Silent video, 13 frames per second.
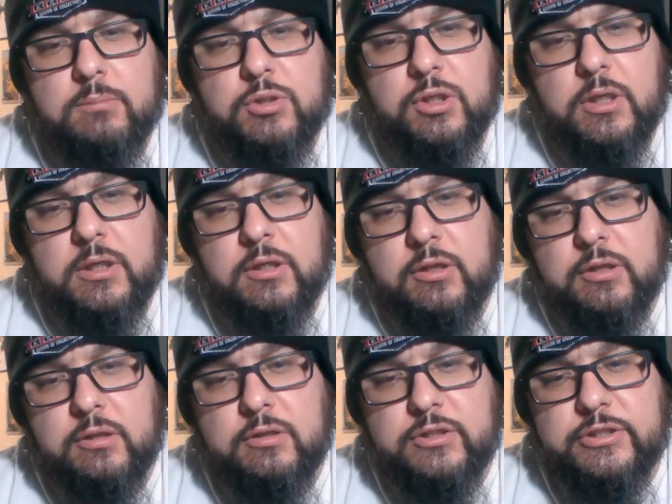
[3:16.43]
I'm trying to
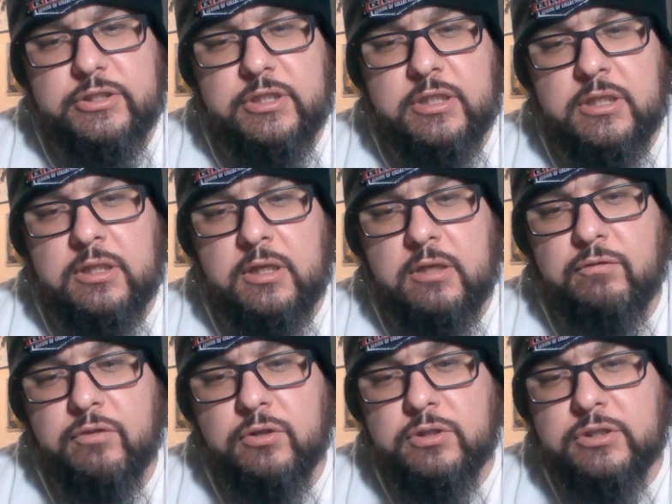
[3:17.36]
see
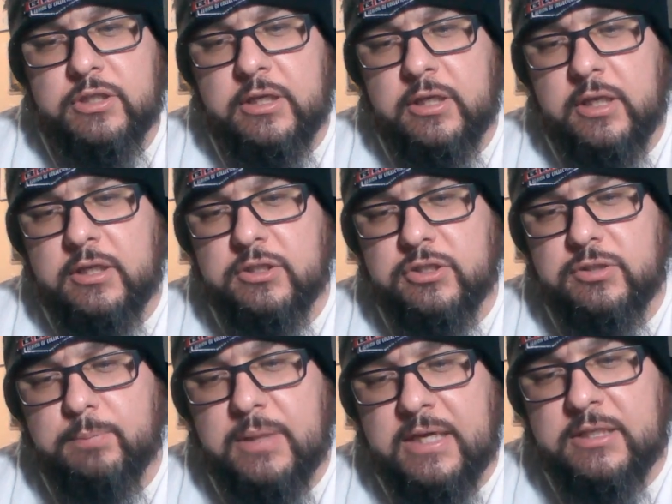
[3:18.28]
if there's like a
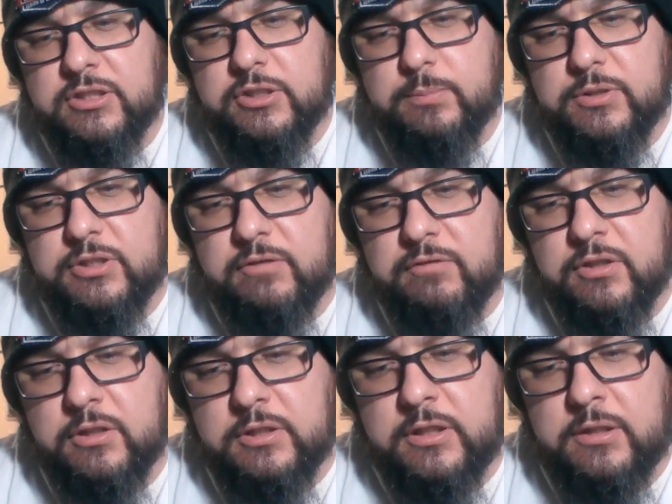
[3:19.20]
spot
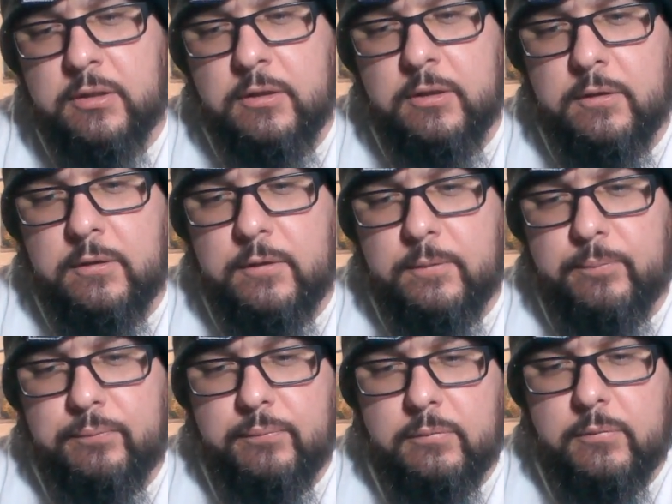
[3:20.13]
specifically
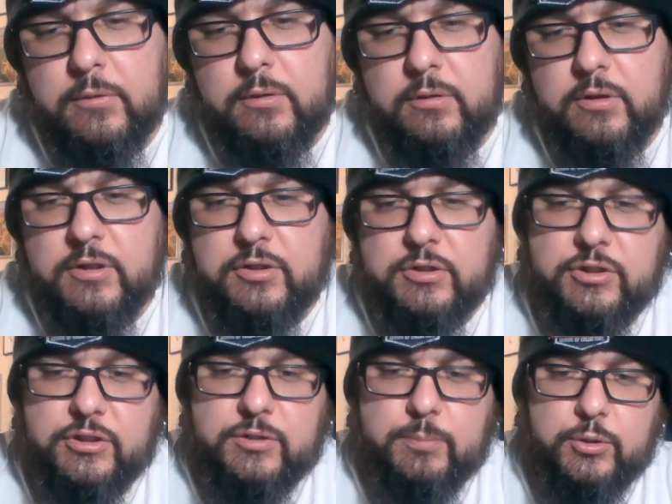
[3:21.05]
that
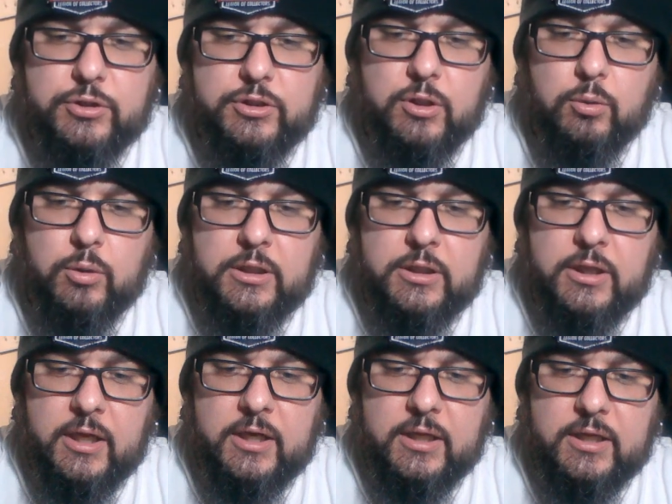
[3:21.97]
this is supposed to go
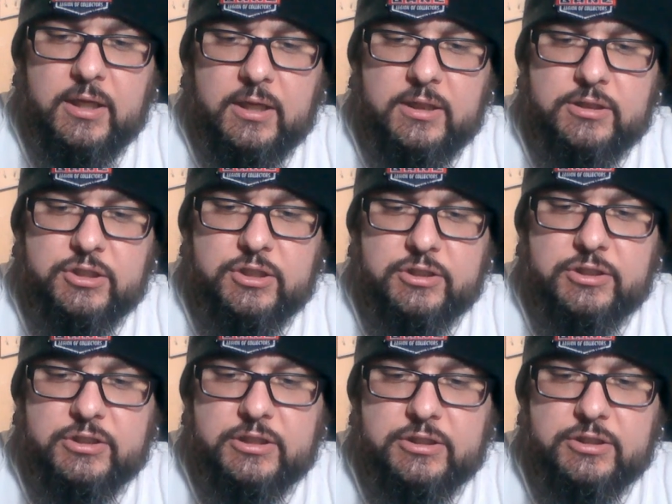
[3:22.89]
on, and it kind of
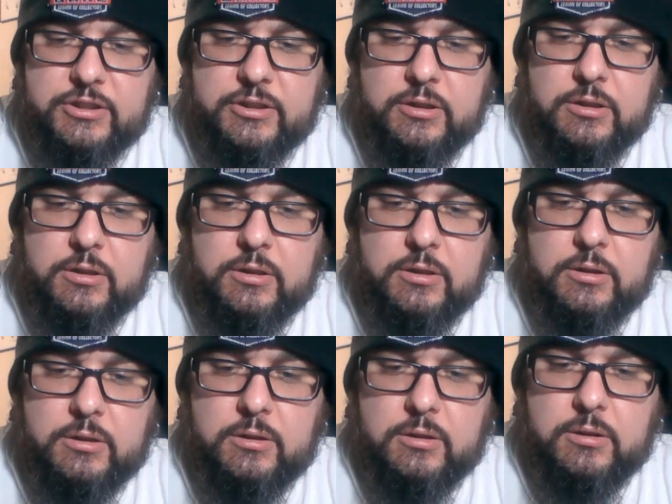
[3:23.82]
just sits
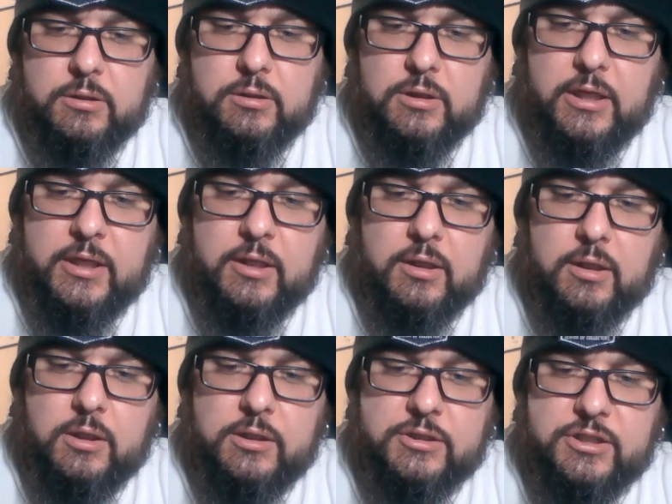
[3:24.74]

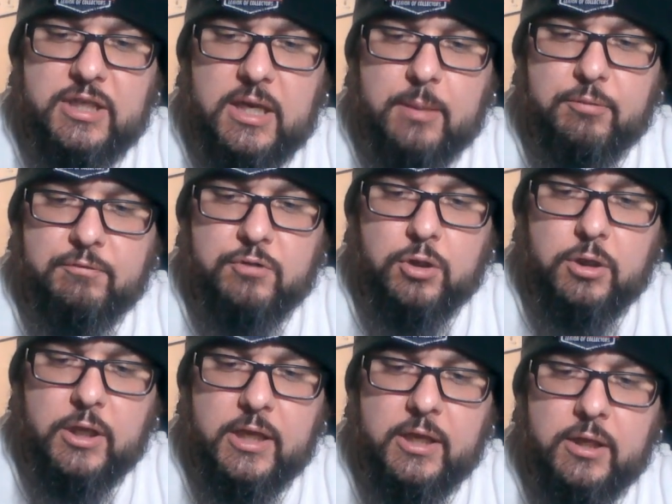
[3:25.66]
like on top of
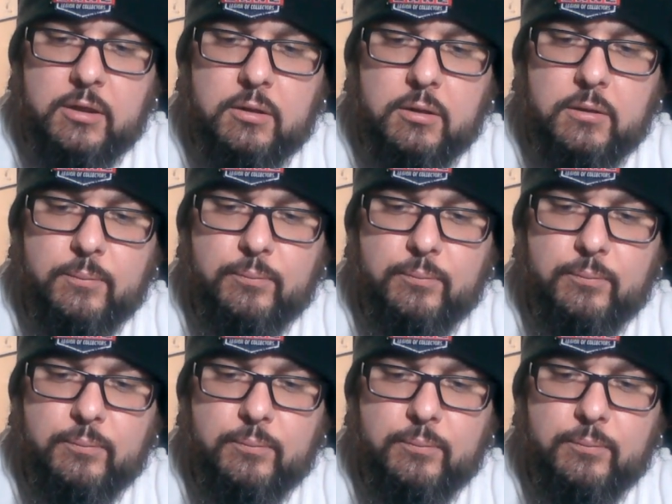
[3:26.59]
her head,